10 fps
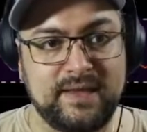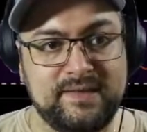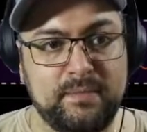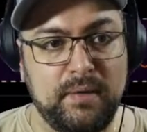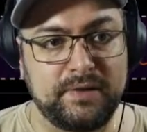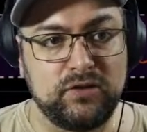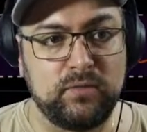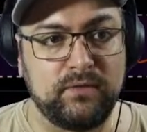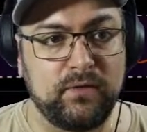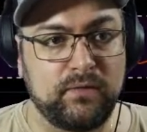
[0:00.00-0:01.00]
It's still pumping
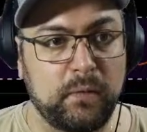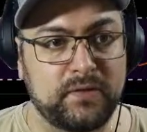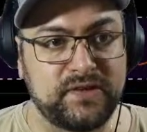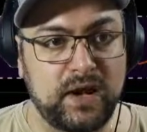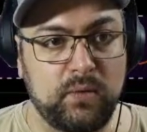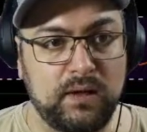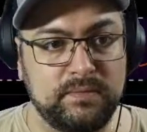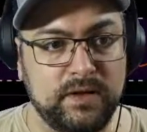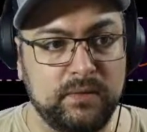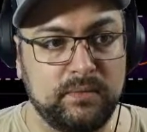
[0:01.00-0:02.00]
2.44% while,
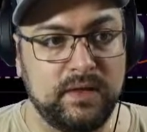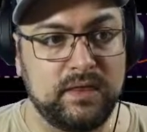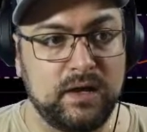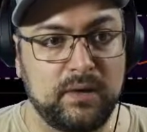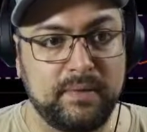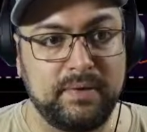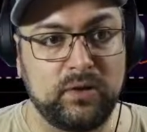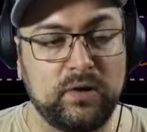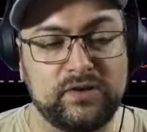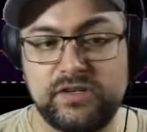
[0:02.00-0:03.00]
Ethereum and
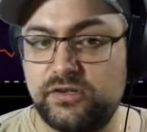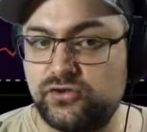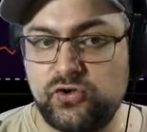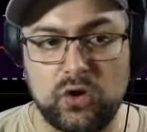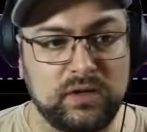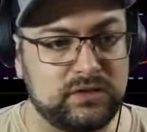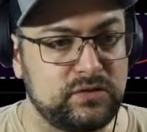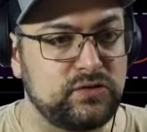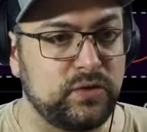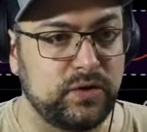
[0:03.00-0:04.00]
Bitcoin are still struggling. So
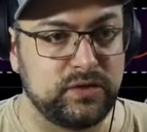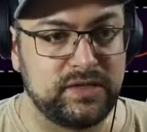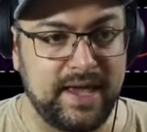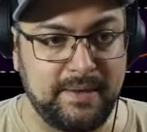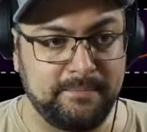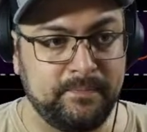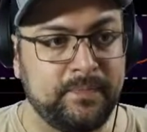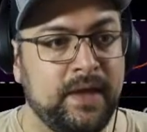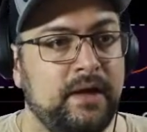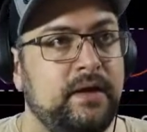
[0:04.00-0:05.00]
it's doing good today.
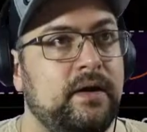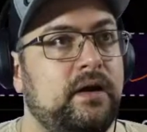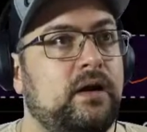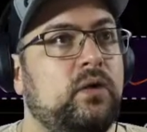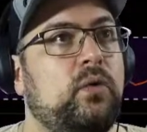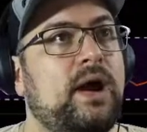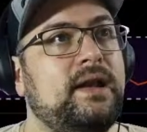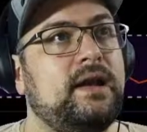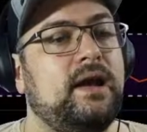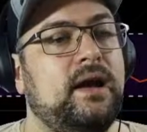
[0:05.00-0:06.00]

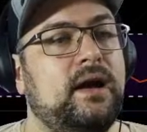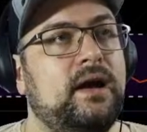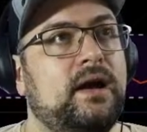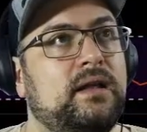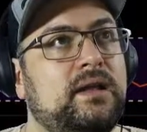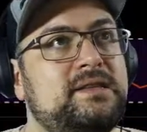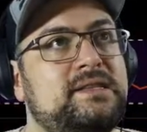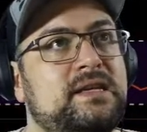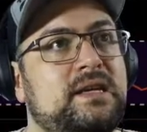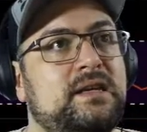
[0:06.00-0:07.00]
Right? Let's
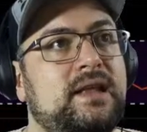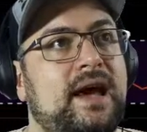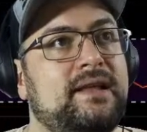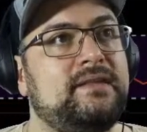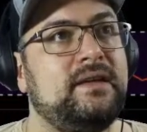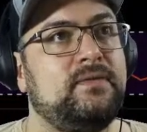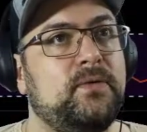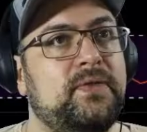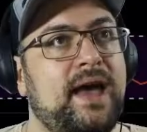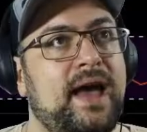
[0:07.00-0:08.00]
see. That is it
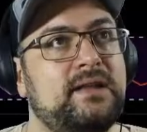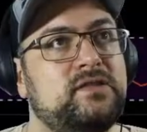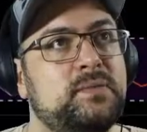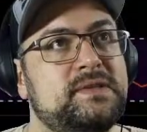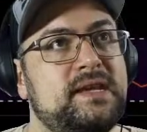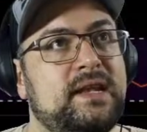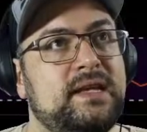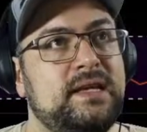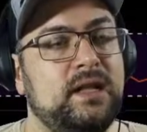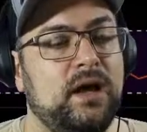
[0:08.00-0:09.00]
for that. Someone said
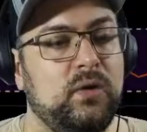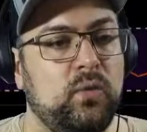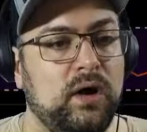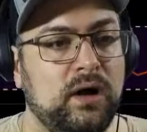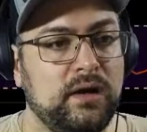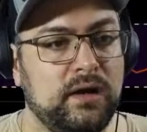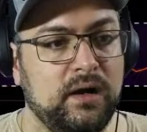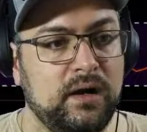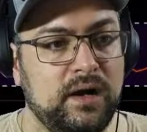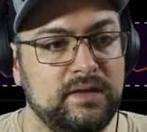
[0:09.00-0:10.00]
Elon won.
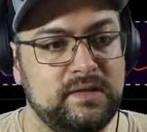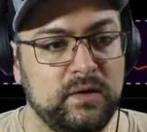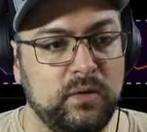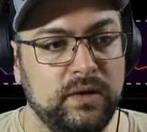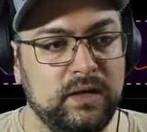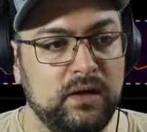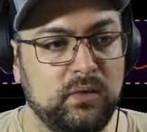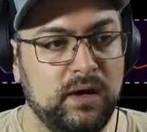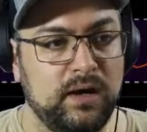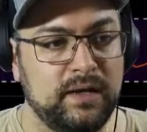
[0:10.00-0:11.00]
All right. So Elon
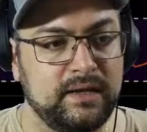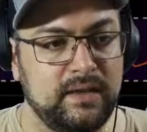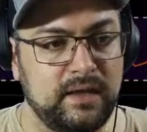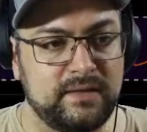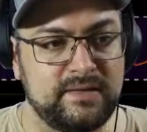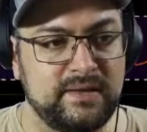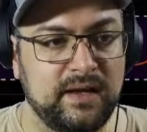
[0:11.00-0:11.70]
won. I think it's...